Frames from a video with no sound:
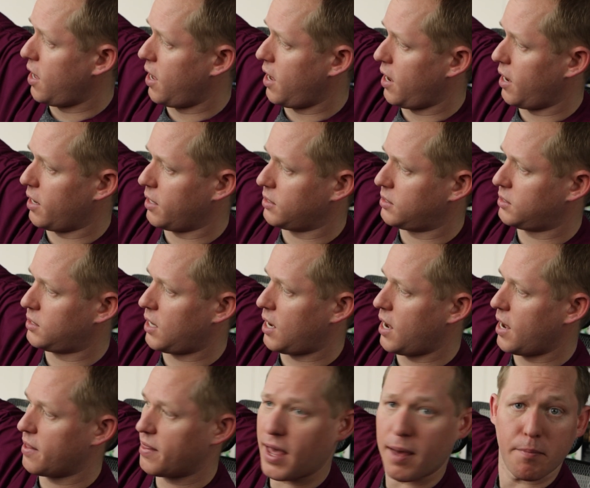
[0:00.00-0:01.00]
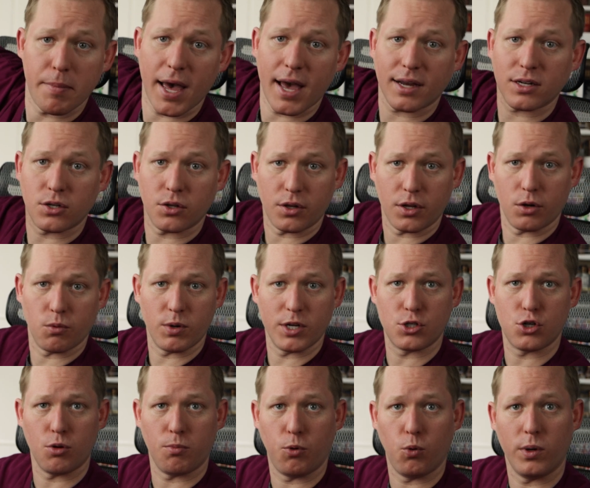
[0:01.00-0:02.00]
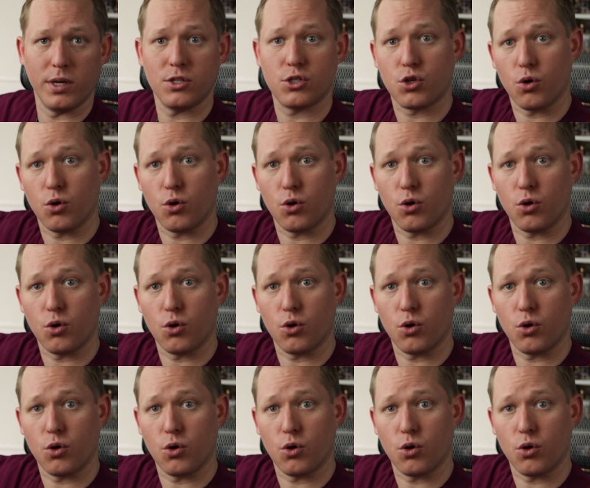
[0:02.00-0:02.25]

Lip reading: and tie that back to the original point.